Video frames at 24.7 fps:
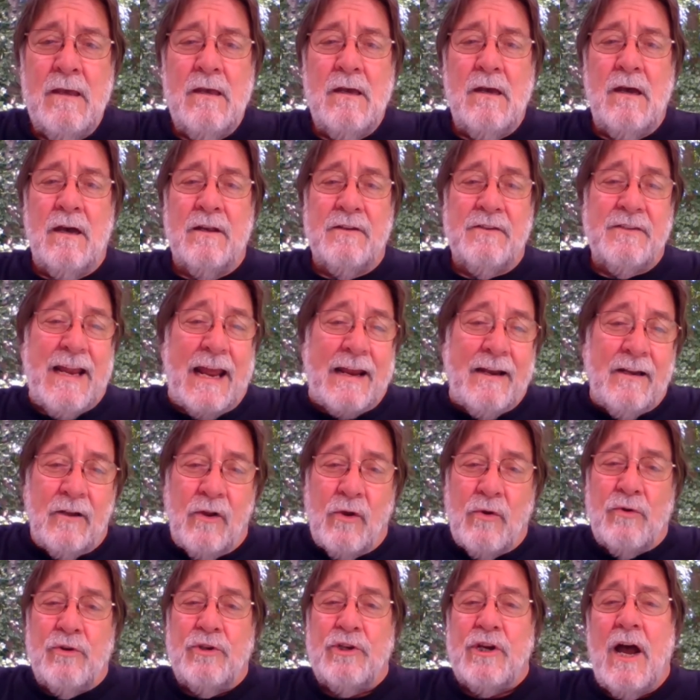uh,
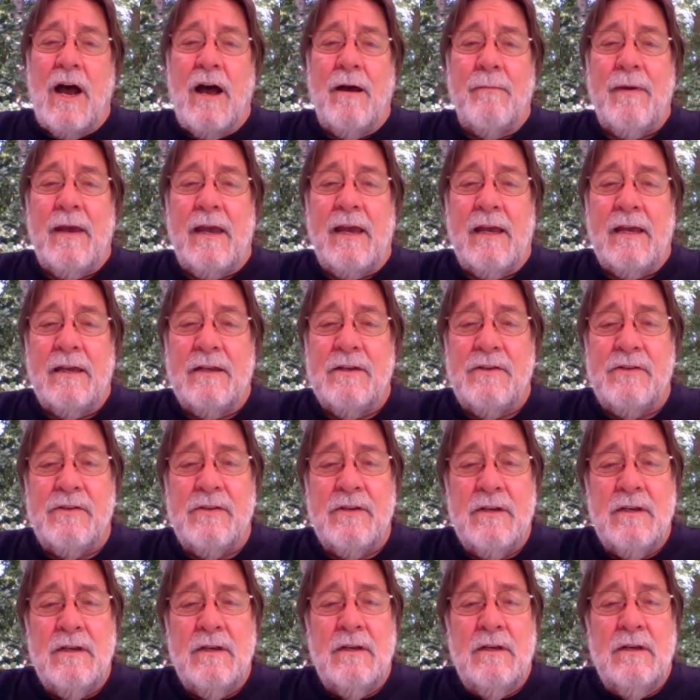standalone job
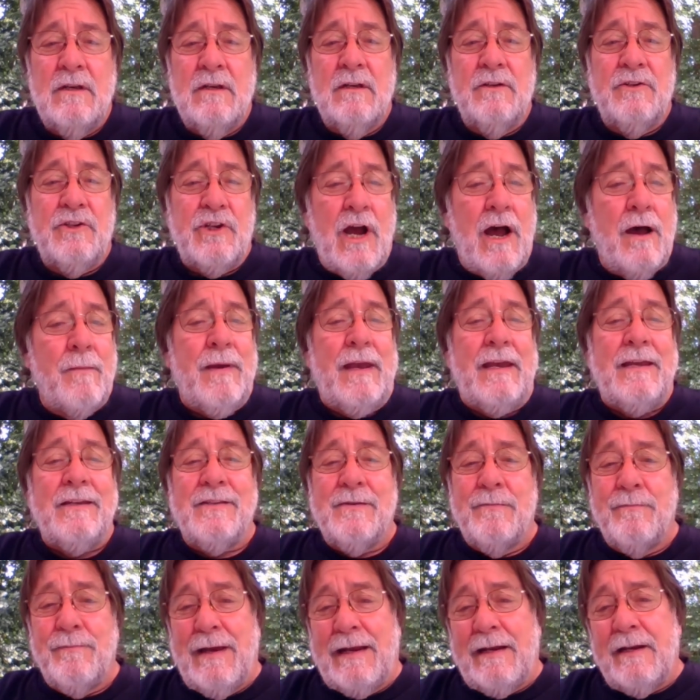aids, job aids
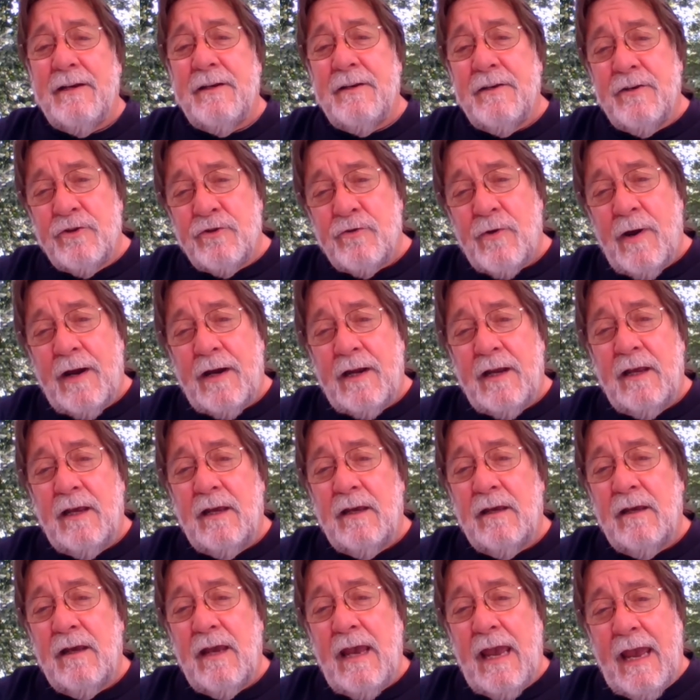embedded in
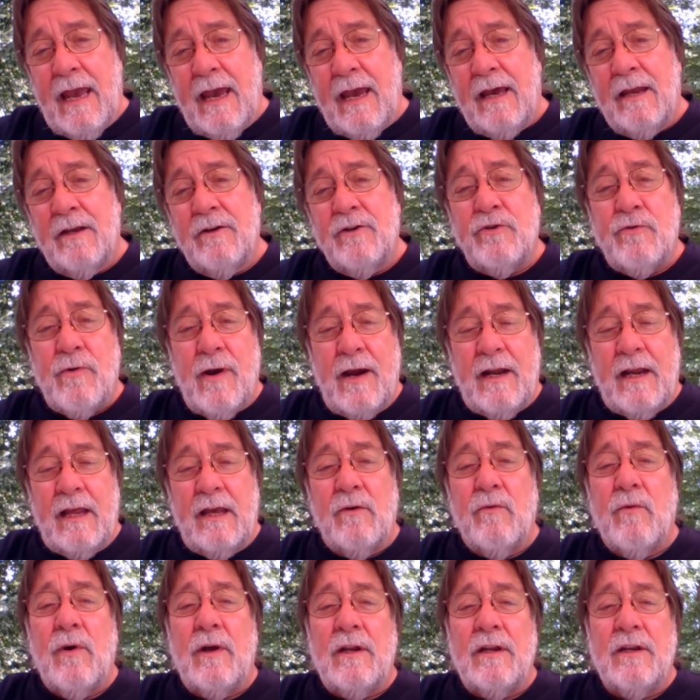training, and
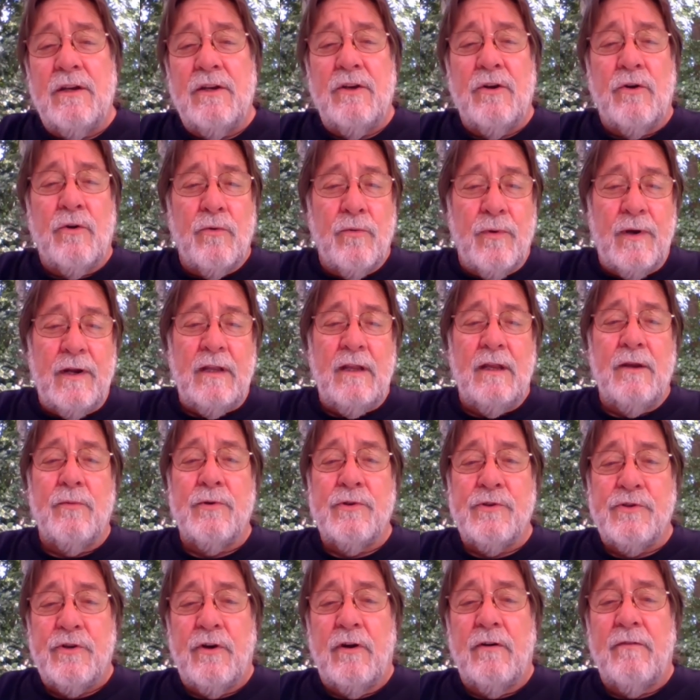training when you're really
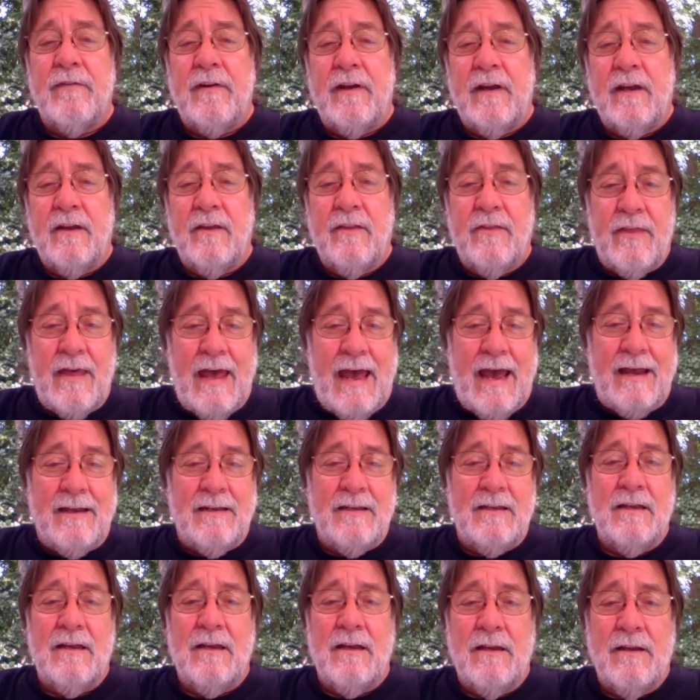reserving that
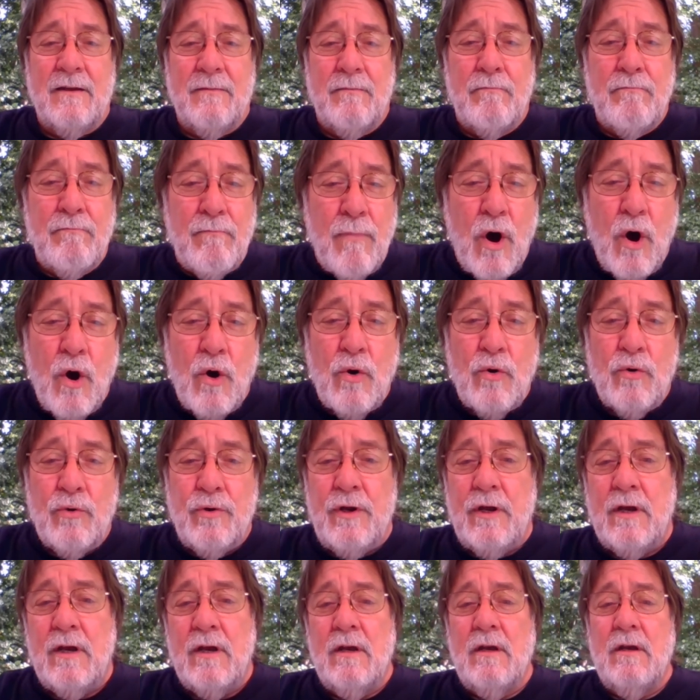
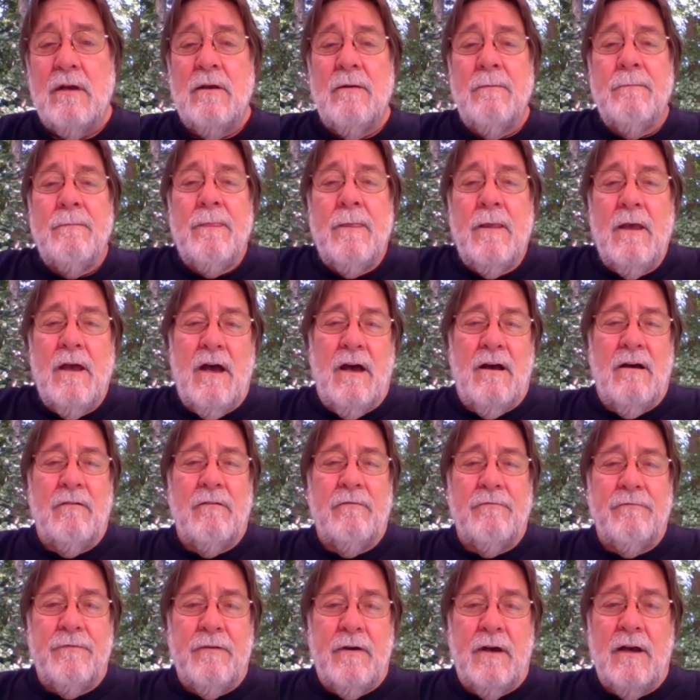mode
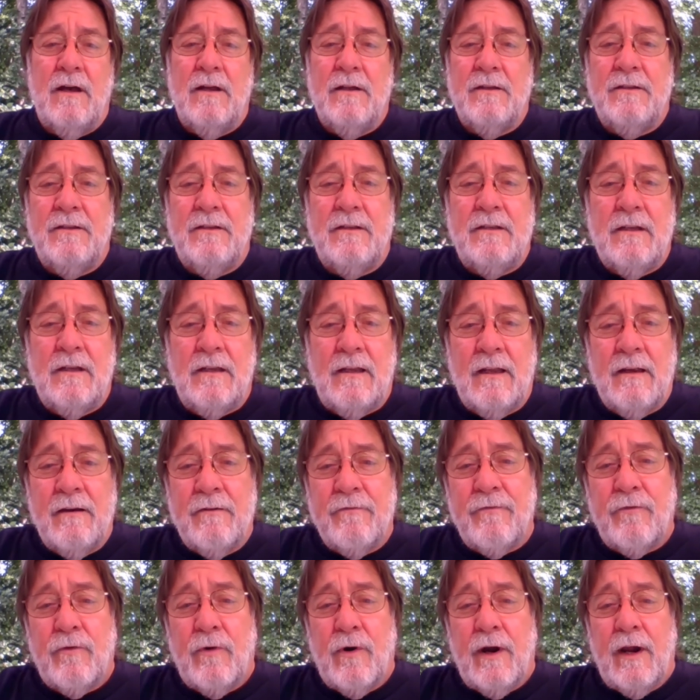of uh,
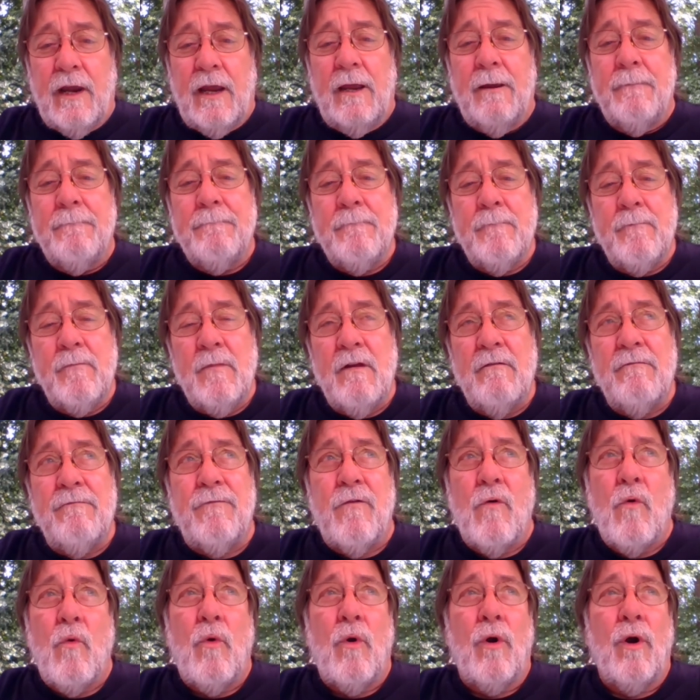delivery
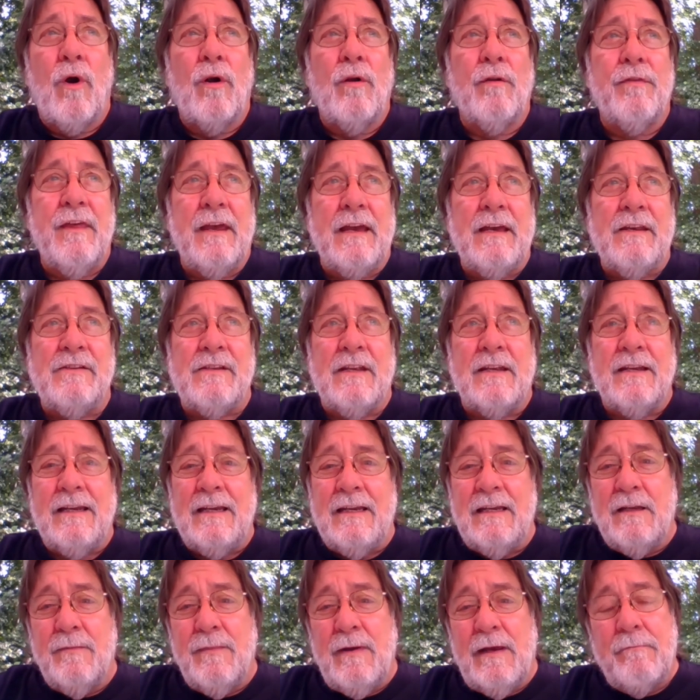for things that
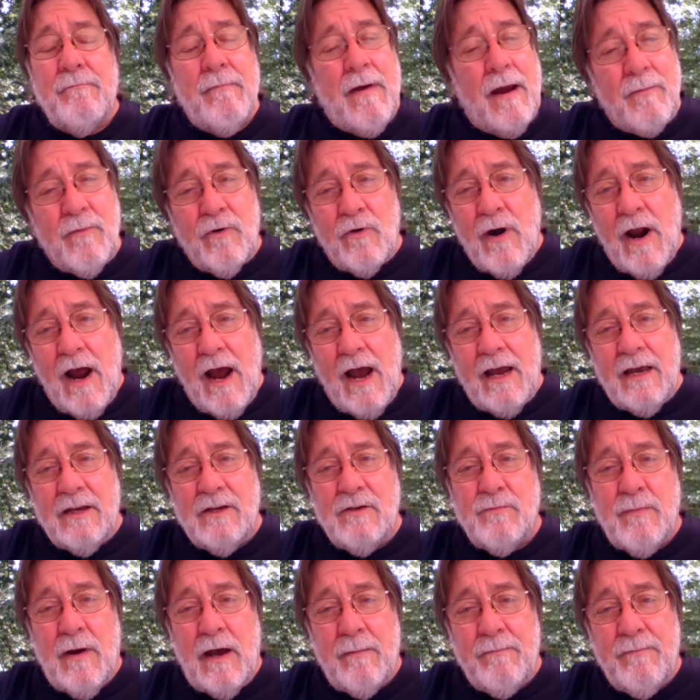need to be
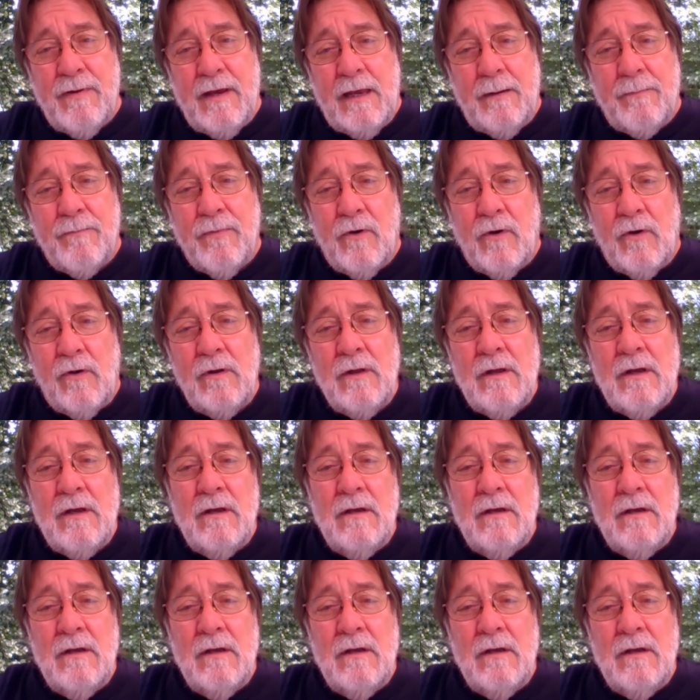memorized by people